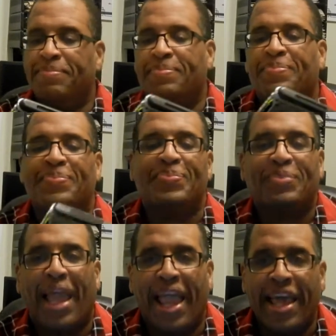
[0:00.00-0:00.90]
and
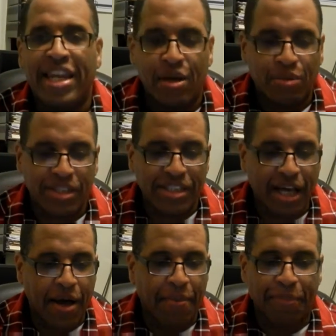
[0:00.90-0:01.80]
it was,
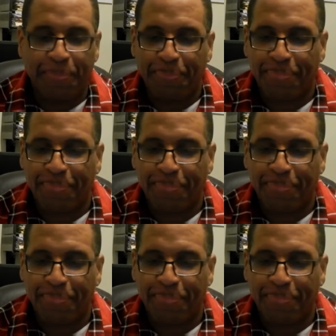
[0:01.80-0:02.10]
um,